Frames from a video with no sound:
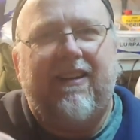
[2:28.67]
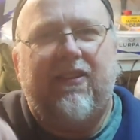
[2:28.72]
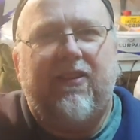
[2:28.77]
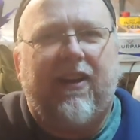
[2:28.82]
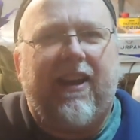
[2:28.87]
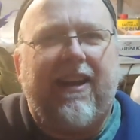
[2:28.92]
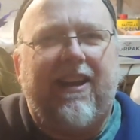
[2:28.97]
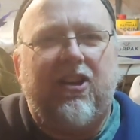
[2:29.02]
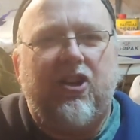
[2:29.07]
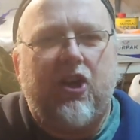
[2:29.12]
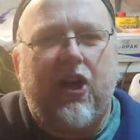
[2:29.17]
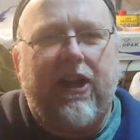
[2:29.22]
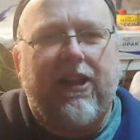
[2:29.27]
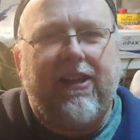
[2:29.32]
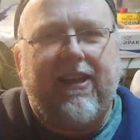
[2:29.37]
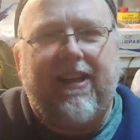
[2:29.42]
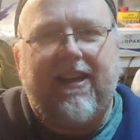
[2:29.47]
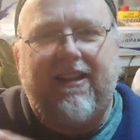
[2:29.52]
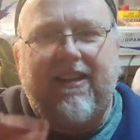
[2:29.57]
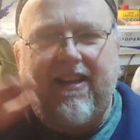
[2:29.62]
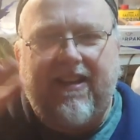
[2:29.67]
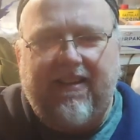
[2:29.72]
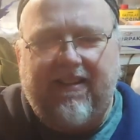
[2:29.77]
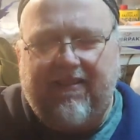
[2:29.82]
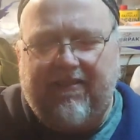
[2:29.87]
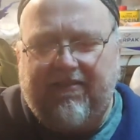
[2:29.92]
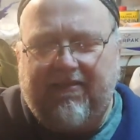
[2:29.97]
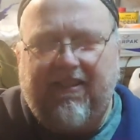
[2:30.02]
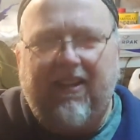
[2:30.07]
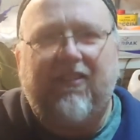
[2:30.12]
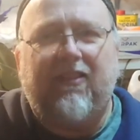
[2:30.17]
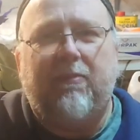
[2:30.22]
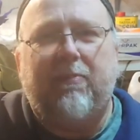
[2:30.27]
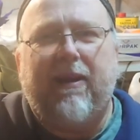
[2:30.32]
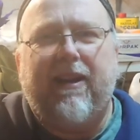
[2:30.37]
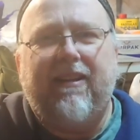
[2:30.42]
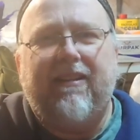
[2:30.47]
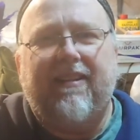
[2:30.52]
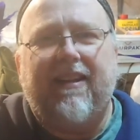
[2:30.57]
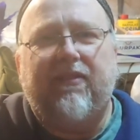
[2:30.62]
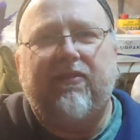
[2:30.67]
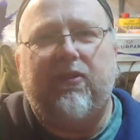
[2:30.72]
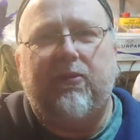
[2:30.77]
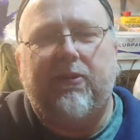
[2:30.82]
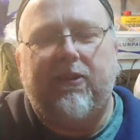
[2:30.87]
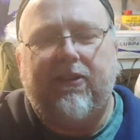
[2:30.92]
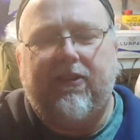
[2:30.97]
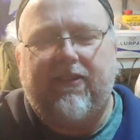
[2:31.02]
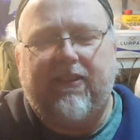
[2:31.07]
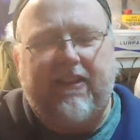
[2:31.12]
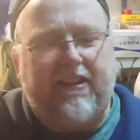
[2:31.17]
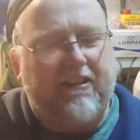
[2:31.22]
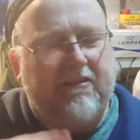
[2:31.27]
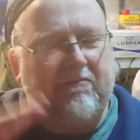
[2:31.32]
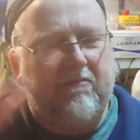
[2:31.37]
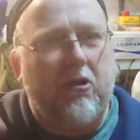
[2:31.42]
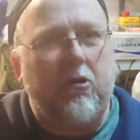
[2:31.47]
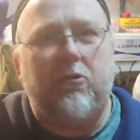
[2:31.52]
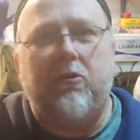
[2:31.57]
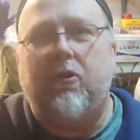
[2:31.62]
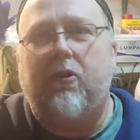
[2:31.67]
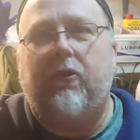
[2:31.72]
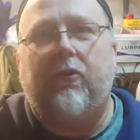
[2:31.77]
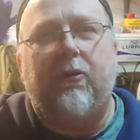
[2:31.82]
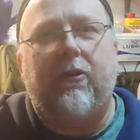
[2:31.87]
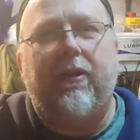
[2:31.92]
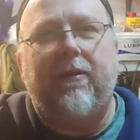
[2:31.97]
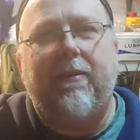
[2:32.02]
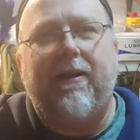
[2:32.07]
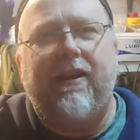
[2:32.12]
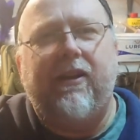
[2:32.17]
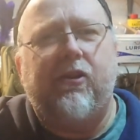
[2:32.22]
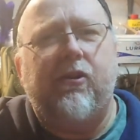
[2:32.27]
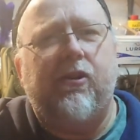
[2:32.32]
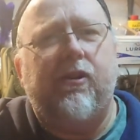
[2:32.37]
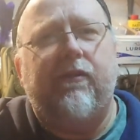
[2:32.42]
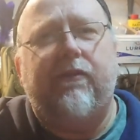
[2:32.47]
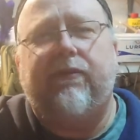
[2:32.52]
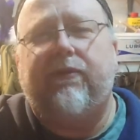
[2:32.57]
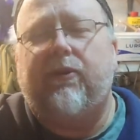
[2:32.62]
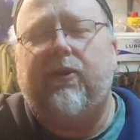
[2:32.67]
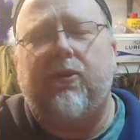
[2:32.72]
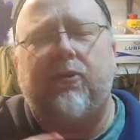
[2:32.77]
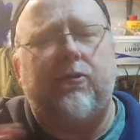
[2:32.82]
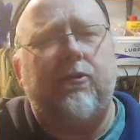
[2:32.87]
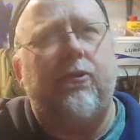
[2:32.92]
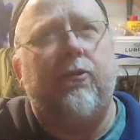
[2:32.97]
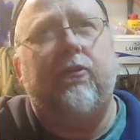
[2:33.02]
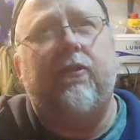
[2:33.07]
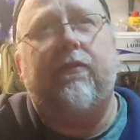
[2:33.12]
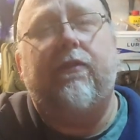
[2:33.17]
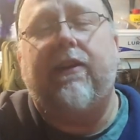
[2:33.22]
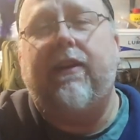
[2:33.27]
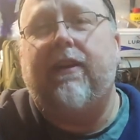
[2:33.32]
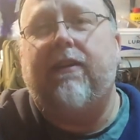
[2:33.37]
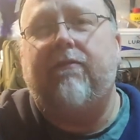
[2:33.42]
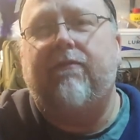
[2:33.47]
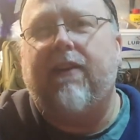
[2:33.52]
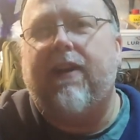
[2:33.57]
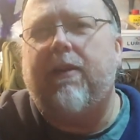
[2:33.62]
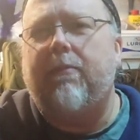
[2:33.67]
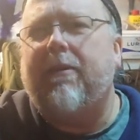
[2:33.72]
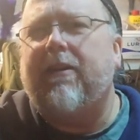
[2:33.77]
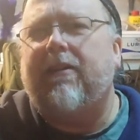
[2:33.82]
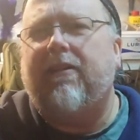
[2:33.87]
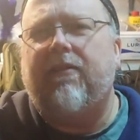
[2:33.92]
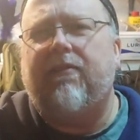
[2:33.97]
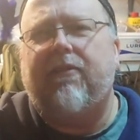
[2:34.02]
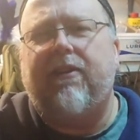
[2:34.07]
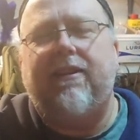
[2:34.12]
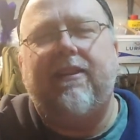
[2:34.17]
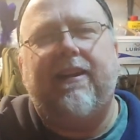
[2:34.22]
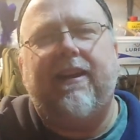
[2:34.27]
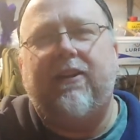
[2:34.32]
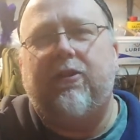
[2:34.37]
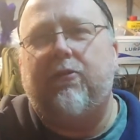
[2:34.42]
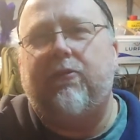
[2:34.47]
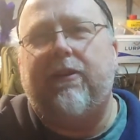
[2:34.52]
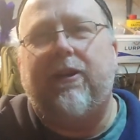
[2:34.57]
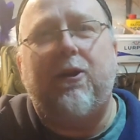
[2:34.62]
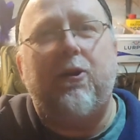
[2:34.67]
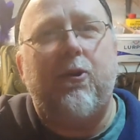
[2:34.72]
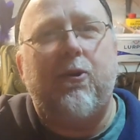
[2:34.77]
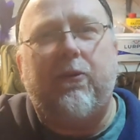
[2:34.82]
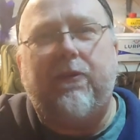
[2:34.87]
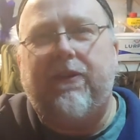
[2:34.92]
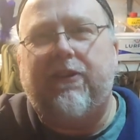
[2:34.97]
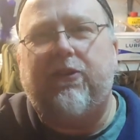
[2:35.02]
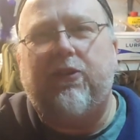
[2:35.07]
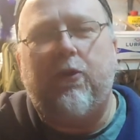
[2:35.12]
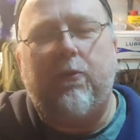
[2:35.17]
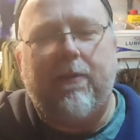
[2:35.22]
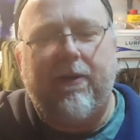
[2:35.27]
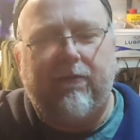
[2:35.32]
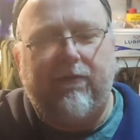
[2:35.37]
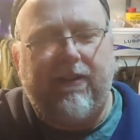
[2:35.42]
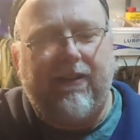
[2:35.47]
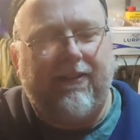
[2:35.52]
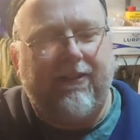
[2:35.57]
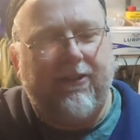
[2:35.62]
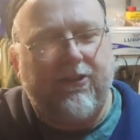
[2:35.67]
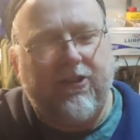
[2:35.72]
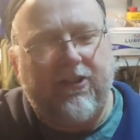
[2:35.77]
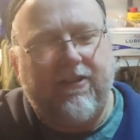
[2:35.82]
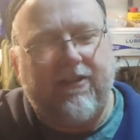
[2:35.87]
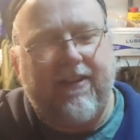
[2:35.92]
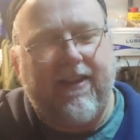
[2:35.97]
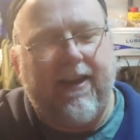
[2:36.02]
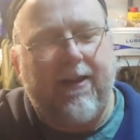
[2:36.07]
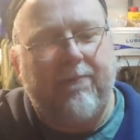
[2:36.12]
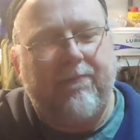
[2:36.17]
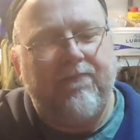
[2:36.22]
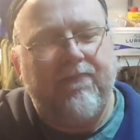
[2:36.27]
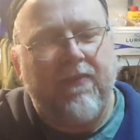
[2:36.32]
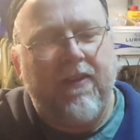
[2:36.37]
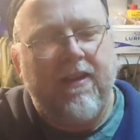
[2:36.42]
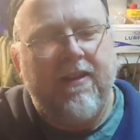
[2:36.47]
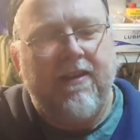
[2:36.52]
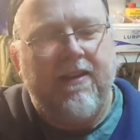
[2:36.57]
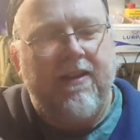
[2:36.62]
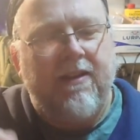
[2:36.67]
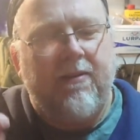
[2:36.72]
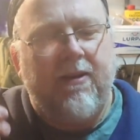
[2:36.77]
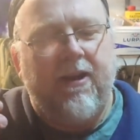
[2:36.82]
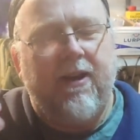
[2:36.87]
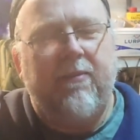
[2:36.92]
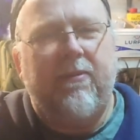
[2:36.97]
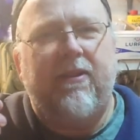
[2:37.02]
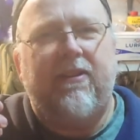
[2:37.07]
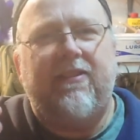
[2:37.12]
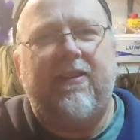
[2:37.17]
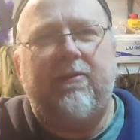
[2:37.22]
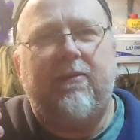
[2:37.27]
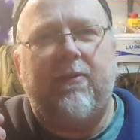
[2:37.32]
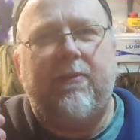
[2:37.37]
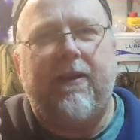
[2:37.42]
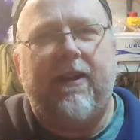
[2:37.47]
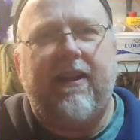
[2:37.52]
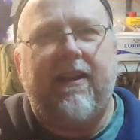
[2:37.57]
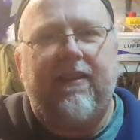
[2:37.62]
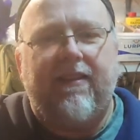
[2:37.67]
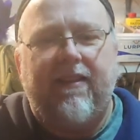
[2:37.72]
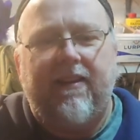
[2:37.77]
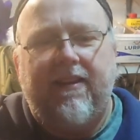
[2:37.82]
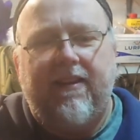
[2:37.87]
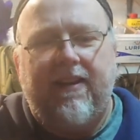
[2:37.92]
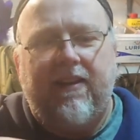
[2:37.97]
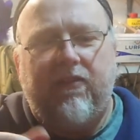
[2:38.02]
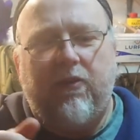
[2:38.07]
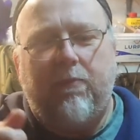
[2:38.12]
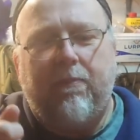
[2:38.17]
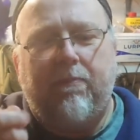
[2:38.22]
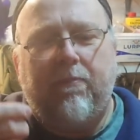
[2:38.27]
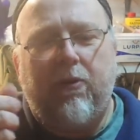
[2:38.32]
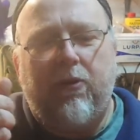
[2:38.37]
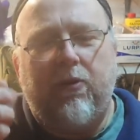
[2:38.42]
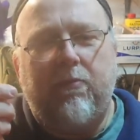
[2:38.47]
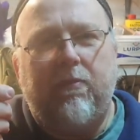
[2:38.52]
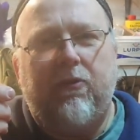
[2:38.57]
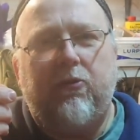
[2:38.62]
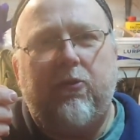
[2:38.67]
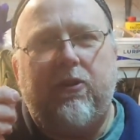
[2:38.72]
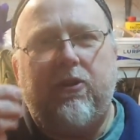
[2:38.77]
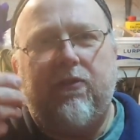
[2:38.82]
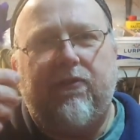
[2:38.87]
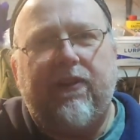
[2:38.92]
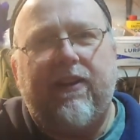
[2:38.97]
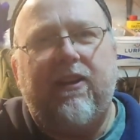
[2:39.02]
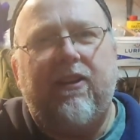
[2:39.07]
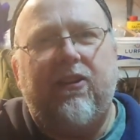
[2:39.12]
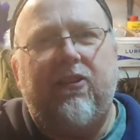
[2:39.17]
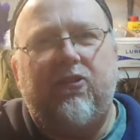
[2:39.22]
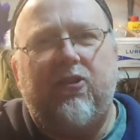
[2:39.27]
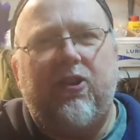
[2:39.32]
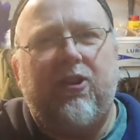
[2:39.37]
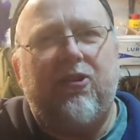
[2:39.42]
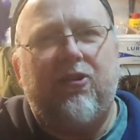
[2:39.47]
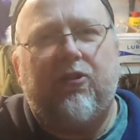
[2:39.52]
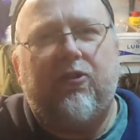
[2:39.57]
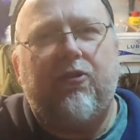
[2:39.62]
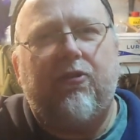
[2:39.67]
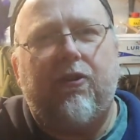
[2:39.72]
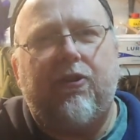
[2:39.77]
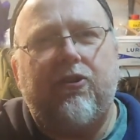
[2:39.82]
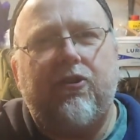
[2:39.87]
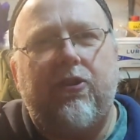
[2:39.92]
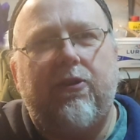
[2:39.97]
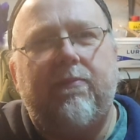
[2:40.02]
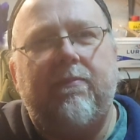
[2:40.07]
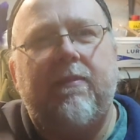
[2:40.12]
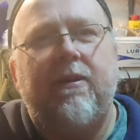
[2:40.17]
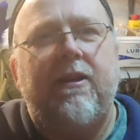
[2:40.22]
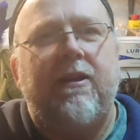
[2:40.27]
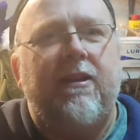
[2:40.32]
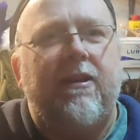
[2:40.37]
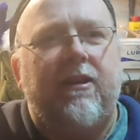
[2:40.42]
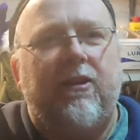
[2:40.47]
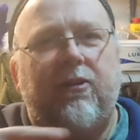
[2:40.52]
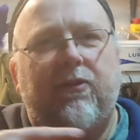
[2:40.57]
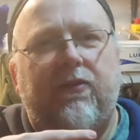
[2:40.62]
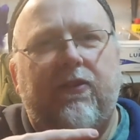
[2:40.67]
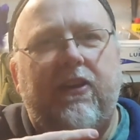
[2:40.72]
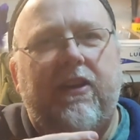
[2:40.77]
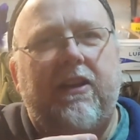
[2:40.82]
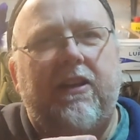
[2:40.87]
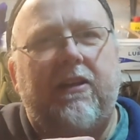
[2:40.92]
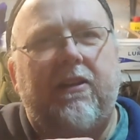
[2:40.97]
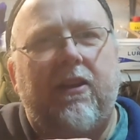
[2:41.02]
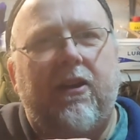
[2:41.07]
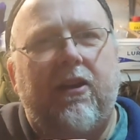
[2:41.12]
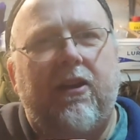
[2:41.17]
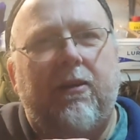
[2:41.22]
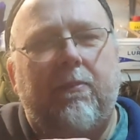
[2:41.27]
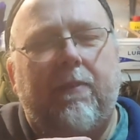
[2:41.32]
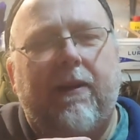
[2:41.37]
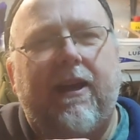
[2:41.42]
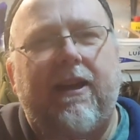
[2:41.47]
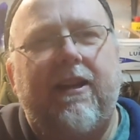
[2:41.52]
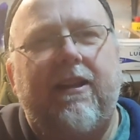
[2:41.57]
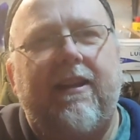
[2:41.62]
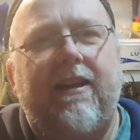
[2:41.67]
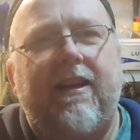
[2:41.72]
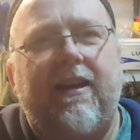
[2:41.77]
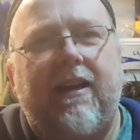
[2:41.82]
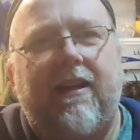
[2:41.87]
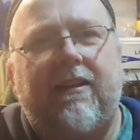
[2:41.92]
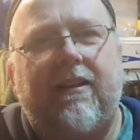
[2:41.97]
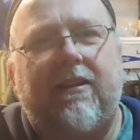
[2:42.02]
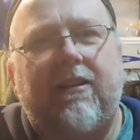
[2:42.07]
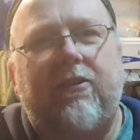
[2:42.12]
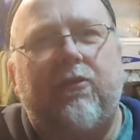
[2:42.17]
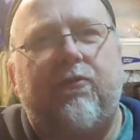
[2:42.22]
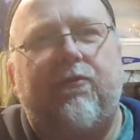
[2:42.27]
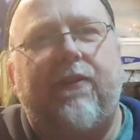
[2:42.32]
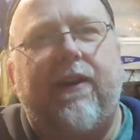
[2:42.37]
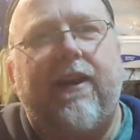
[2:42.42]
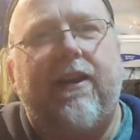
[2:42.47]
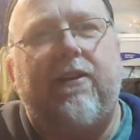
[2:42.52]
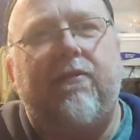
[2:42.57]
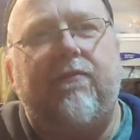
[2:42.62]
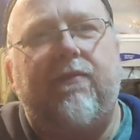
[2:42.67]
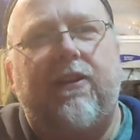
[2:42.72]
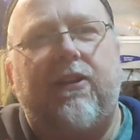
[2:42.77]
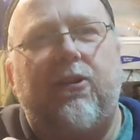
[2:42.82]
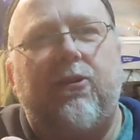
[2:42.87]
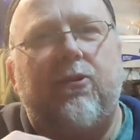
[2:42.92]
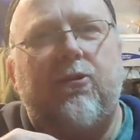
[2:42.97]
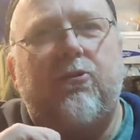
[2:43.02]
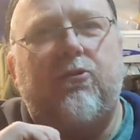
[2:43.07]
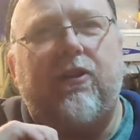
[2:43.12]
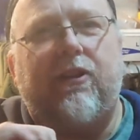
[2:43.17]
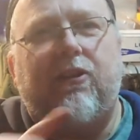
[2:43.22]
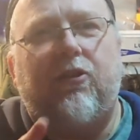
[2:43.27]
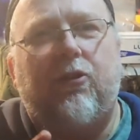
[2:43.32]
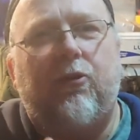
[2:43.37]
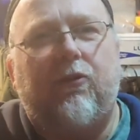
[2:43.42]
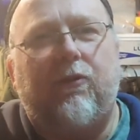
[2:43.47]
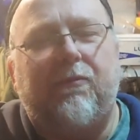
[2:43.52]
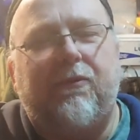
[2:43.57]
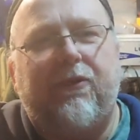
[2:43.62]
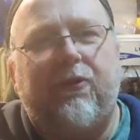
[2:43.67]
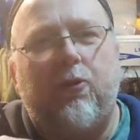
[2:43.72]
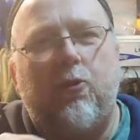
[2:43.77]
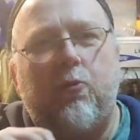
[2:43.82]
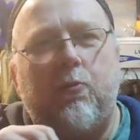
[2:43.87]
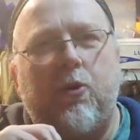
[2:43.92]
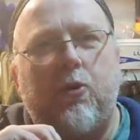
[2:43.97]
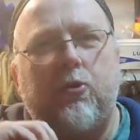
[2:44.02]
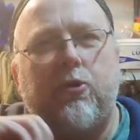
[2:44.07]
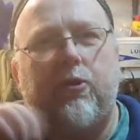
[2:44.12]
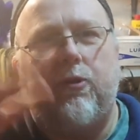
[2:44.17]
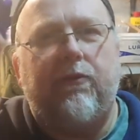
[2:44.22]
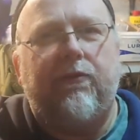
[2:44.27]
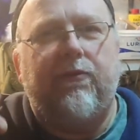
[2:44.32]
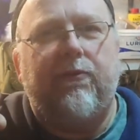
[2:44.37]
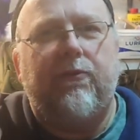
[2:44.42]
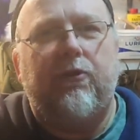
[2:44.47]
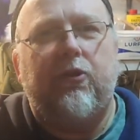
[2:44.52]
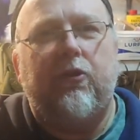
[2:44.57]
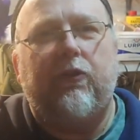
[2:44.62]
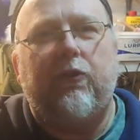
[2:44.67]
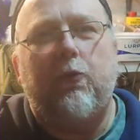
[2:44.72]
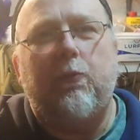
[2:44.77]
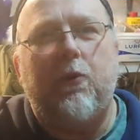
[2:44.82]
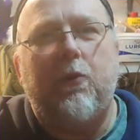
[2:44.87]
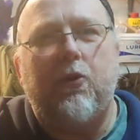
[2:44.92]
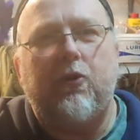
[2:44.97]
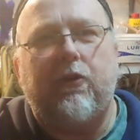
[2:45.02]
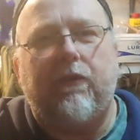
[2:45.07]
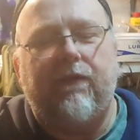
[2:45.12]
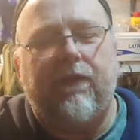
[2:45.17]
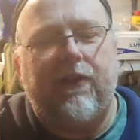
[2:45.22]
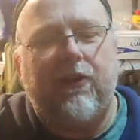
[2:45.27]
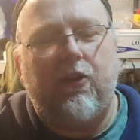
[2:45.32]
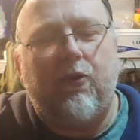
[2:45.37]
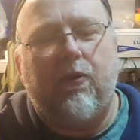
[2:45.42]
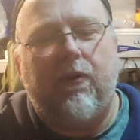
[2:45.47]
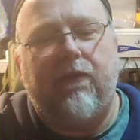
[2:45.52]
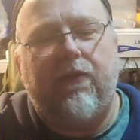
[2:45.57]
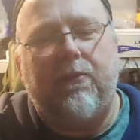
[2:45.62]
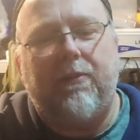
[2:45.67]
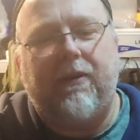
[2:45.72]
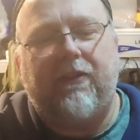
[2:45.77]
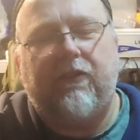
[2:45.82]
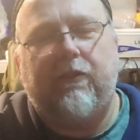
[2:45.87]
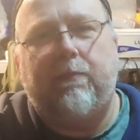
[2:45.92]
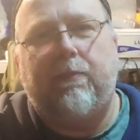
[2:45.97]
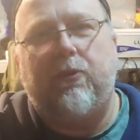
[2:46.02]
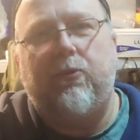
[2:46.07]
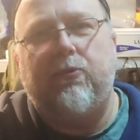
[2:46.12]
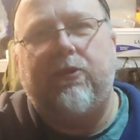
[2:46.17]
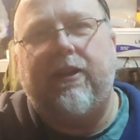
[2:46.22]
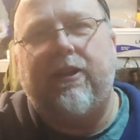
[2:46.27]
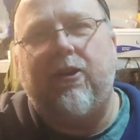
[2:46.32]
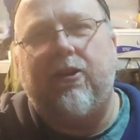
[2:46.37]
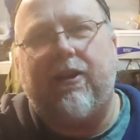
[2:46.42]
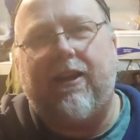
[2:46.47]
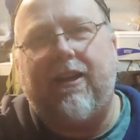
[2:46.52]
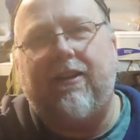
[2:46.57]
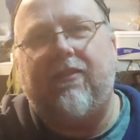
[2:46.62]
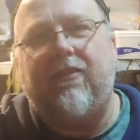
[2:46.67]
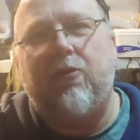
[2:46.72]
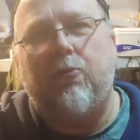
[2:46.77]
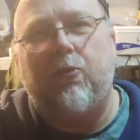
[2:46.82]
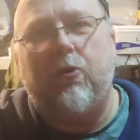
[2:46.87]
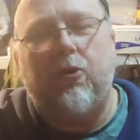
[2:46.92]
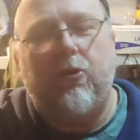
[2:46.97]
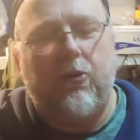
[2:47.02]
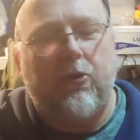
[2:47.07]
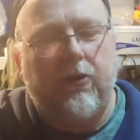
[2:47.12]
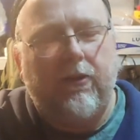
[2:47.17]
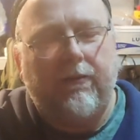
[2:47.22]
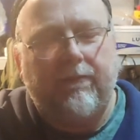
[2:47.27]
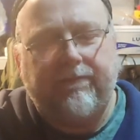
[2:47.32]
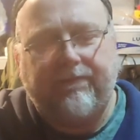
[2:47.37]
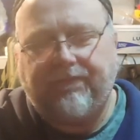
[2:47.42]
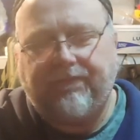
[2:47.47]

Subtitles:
into kind of jelly and then dissipate afterwards. God knows what they're made of, God knows if they're environmentally friendly. I don't really know, we need to do a bit of research into that. But they seem to be, if you put them between your fingers, you can just crush them. You'll see in the beginning there, I did a little firing video, tried to do some slow motion video of them exploding against the wall.